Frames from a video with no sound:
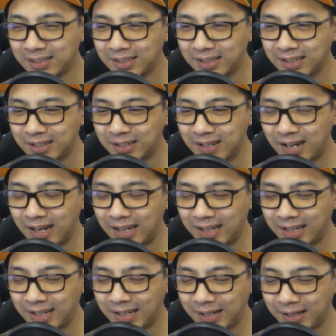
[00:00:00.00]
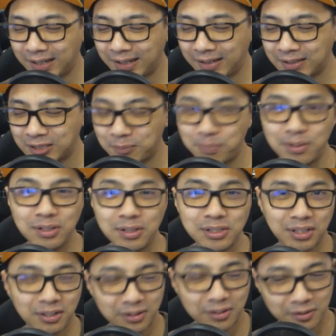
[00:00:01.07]
I
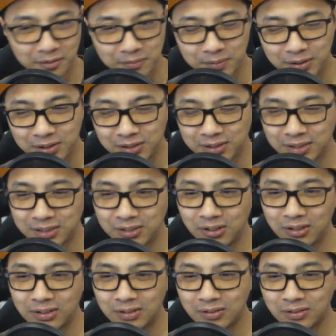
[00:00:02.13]
splurged a little because it's not